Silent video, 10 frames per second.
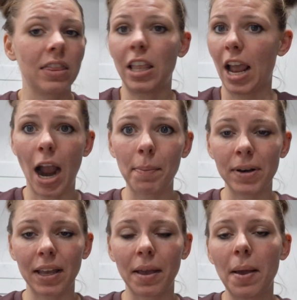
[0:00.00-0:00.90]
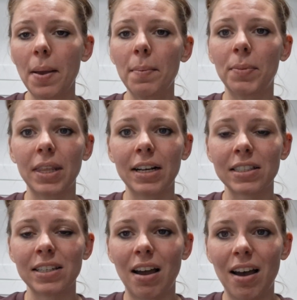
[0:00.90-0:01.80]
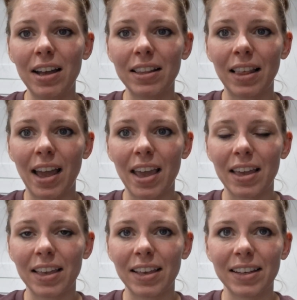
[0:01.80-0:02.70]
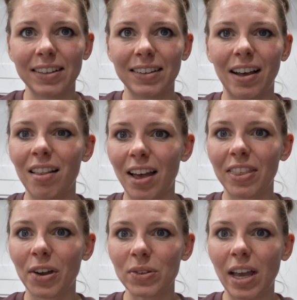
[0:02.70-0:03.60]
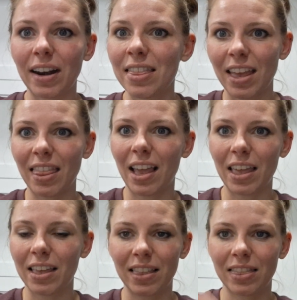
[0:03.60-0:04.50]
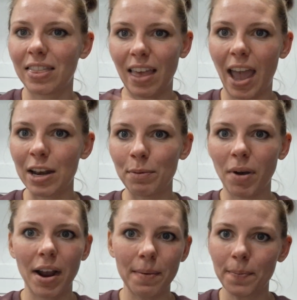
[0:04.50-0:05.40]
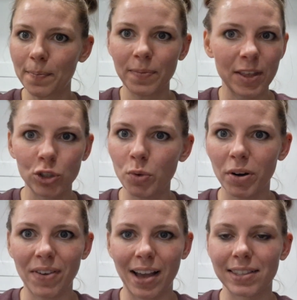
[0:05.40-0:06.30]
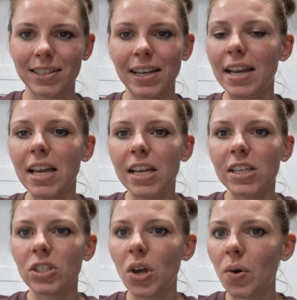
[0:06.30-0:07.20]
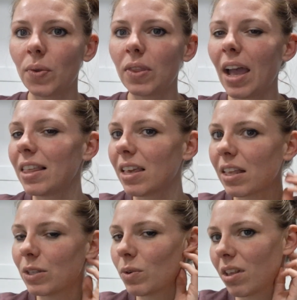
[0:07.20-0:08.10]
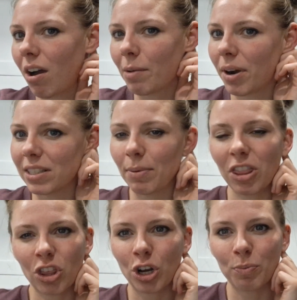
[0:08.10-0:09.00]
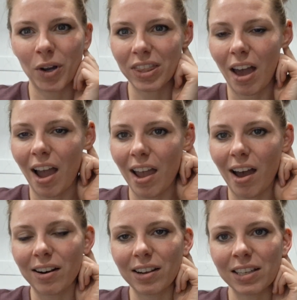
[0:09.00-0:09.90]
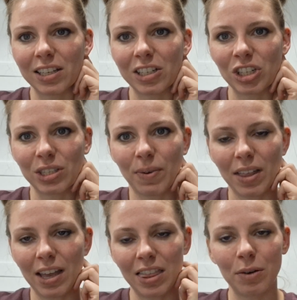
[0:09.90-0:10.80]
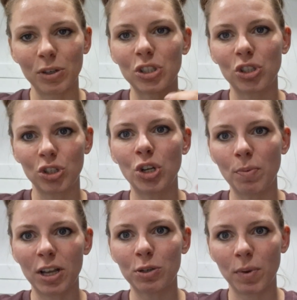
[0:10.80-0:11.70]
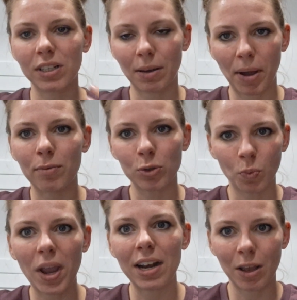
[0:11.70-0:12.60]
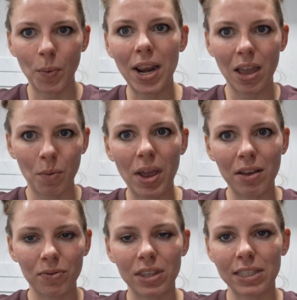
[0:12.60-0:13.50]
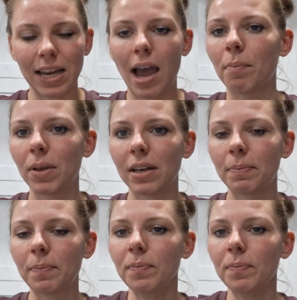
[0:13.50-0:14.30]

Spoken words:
They're happening, but there's not like a lot that goes on. And then, like, the ending part, super fast. So I think that's one of the hard parts about the third book that I had, is it just felt like there was too much buildup. I was waiting for this to happen.